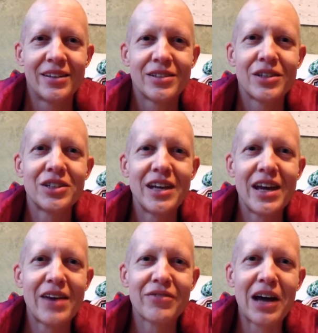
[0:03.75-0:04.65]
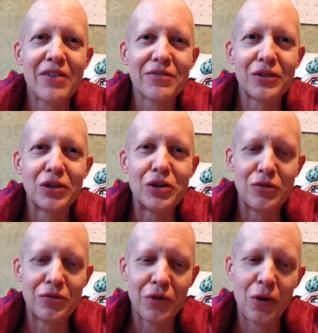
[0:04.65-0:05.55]
So today I've got for you
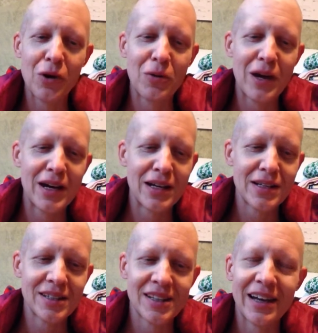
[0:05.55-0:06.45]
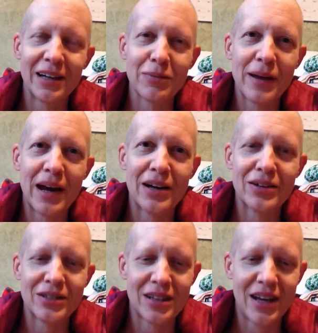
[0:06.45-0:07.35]
4 ways to help
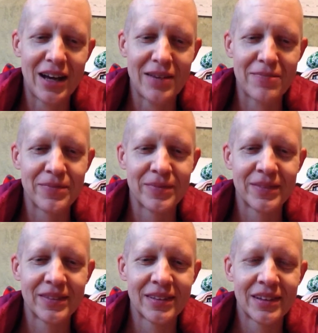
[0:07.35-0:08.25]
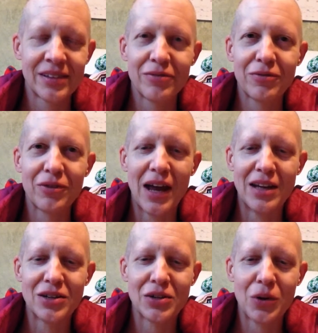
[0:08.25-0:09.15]
out a
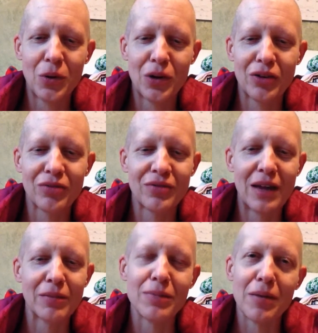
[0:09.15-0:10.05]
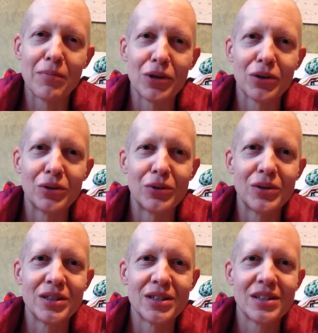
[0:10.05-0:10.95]
friend or family member who
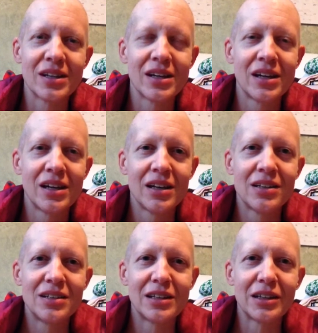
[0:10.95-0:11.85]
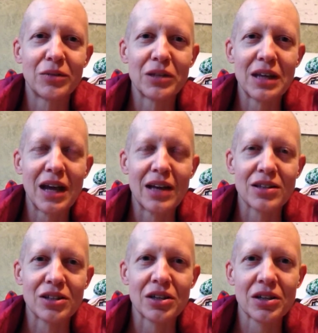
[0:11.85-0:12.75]
is dealing with
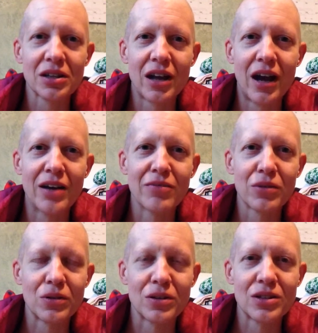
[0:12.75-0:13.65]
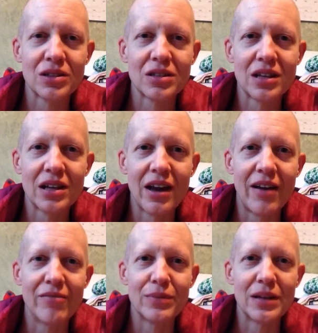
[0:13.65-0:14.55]
cancer. I, of course,
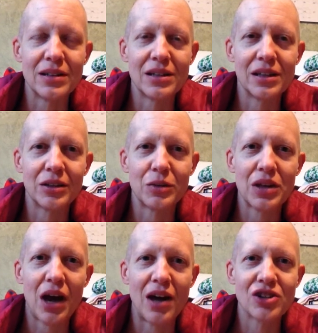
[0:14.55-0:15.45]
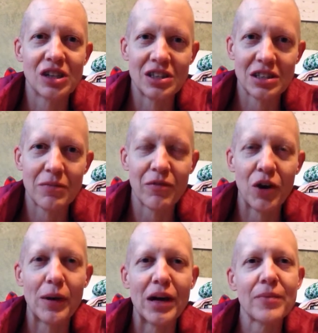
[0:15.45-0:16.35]
have been dealing with Hodgkin's
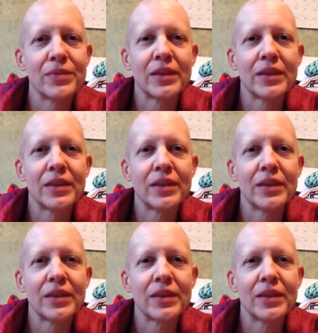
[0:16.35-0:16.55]
lymphoma,